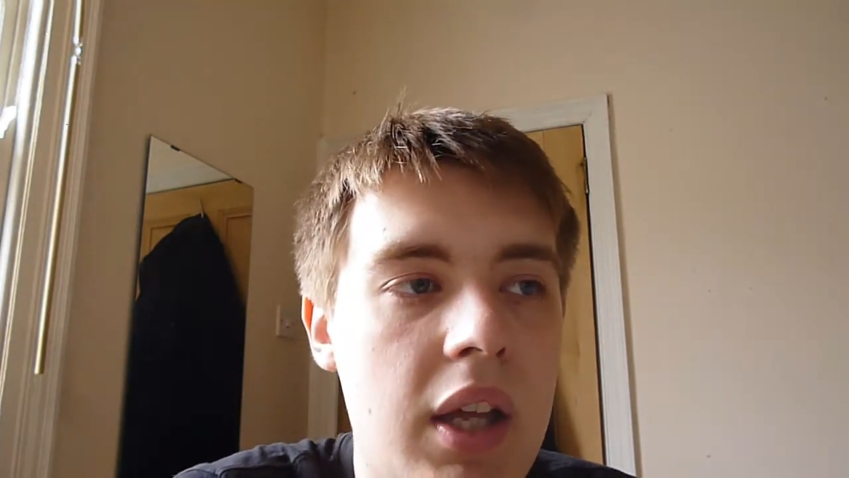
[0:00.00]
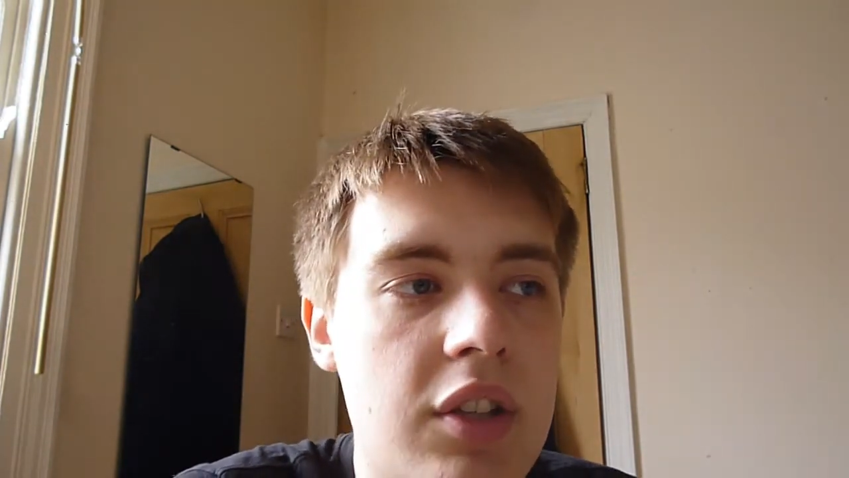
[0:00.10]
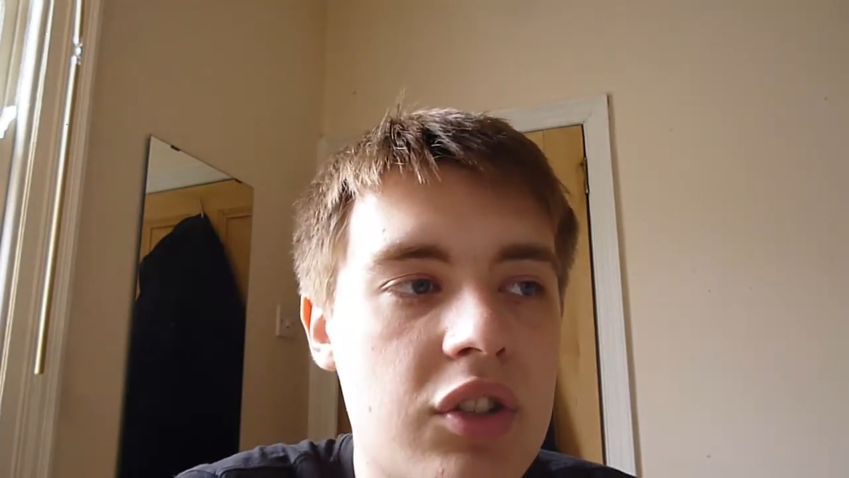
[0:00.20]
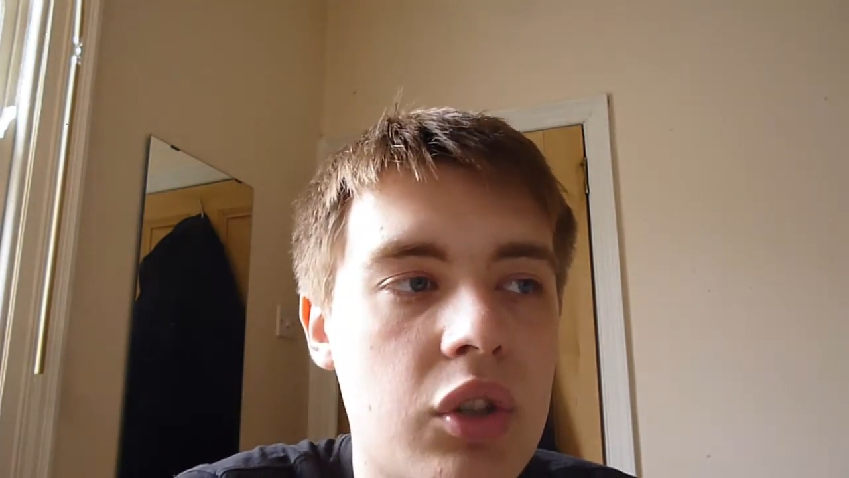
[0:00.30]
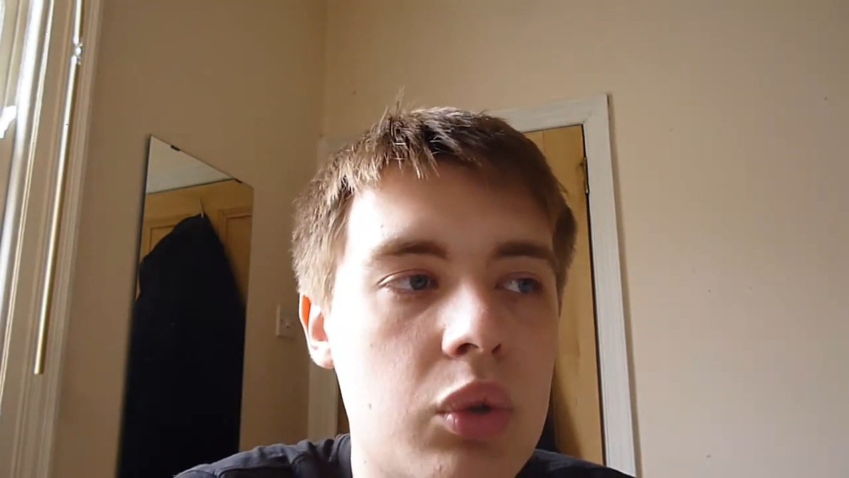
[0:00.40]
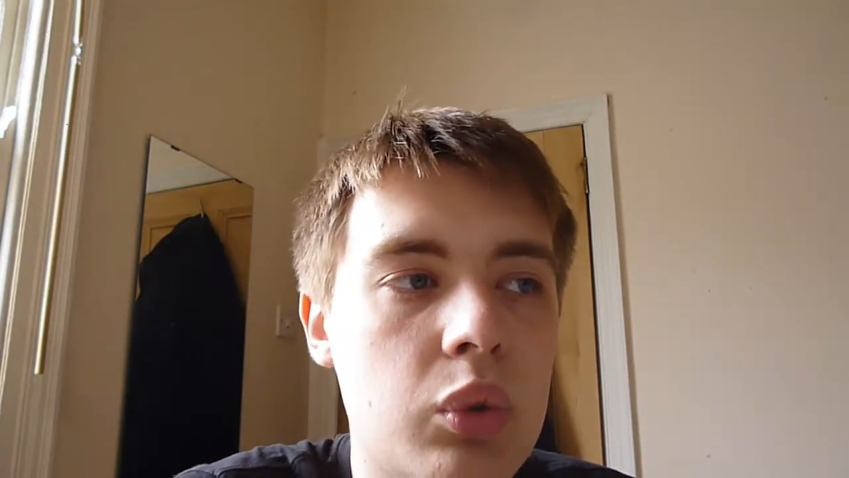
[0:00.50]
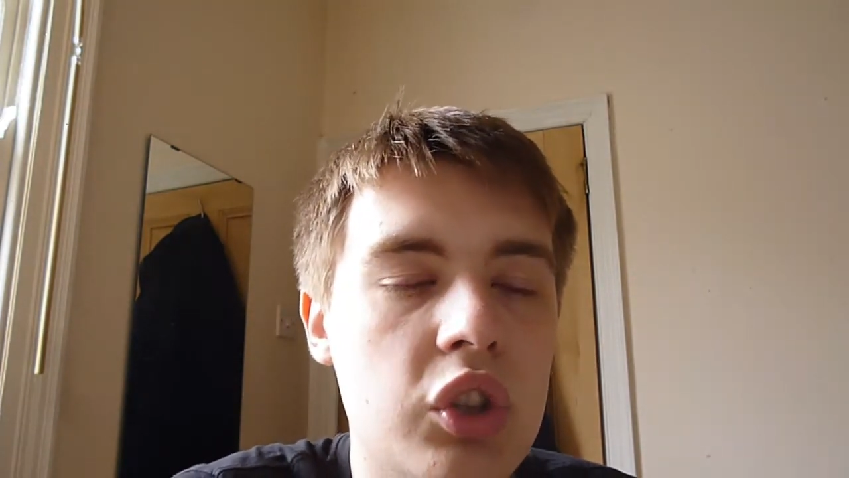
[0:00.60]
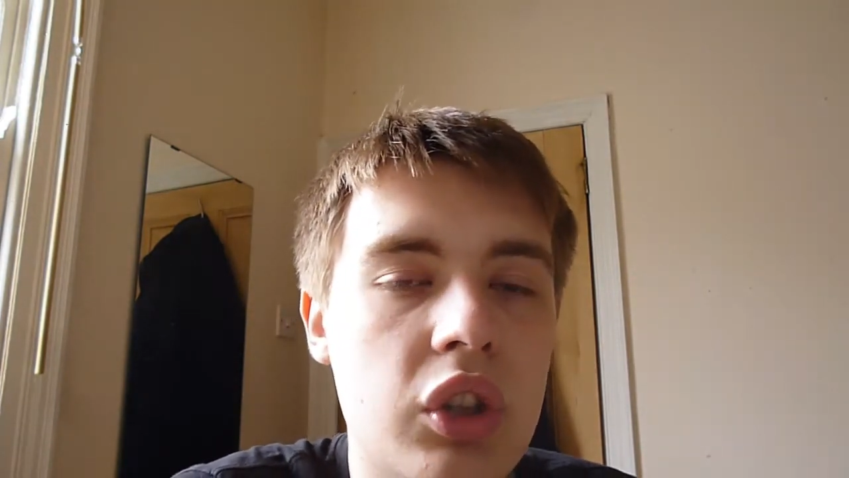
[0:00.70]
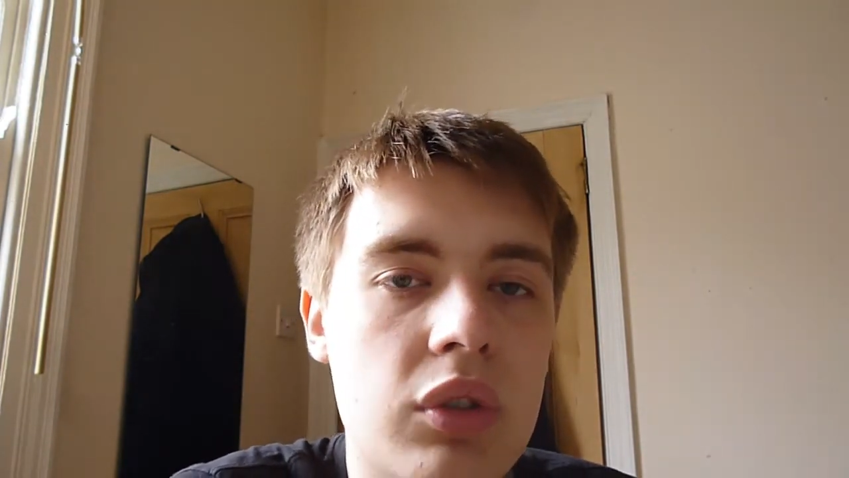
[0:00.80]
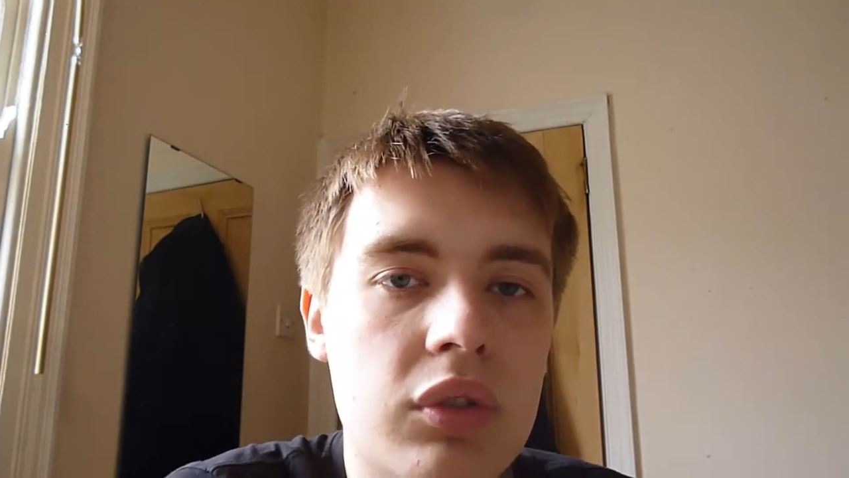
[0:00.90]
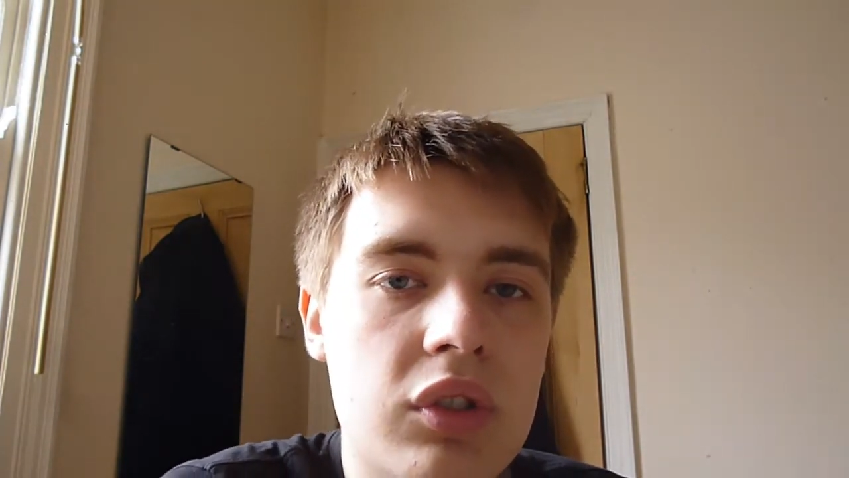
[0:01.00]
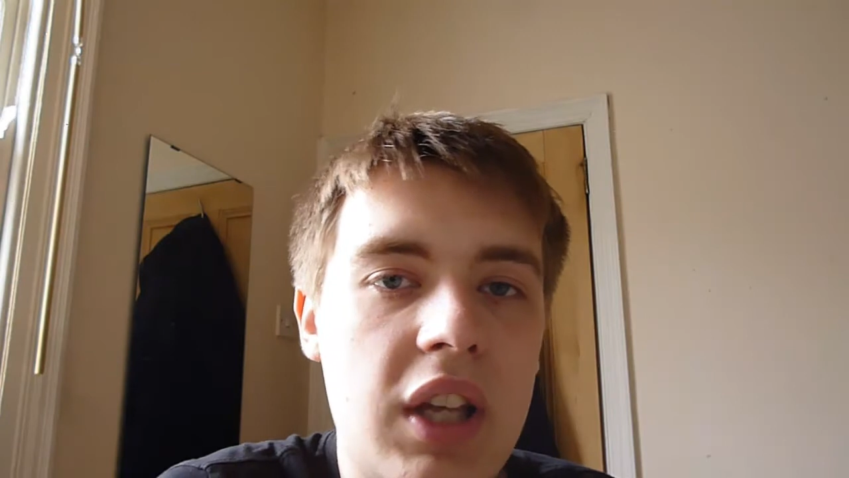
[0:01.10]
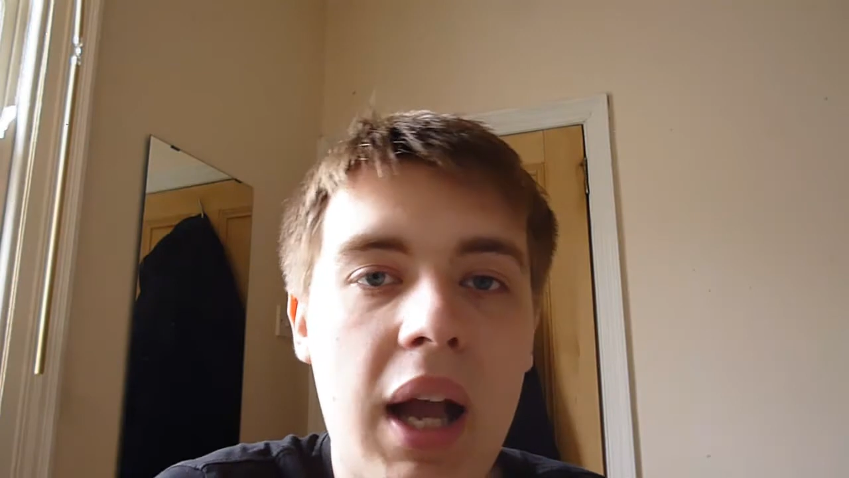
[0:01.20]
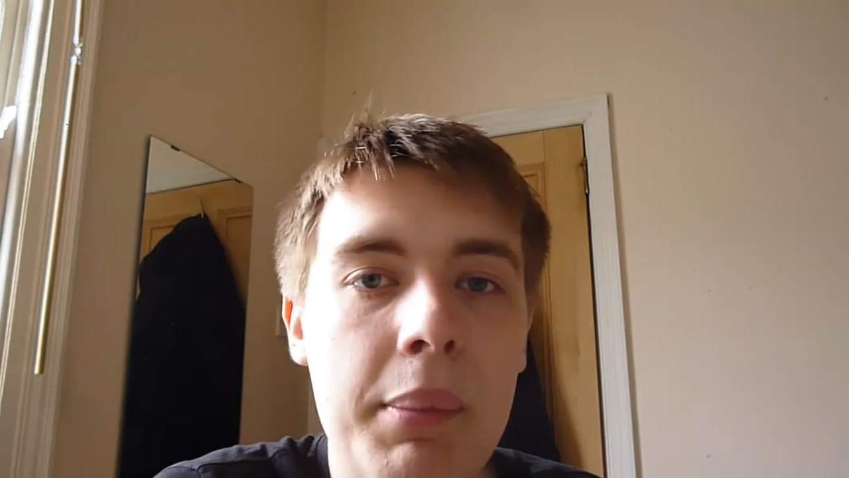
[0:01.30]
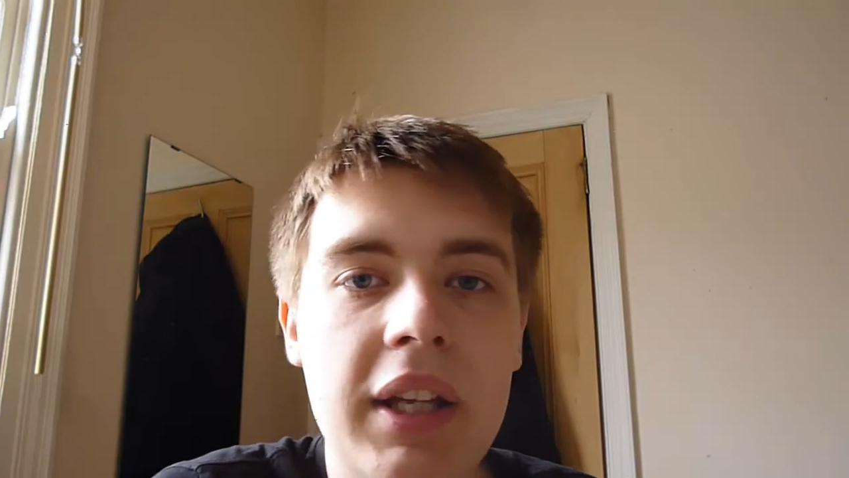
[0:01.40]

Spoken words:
So, you know, how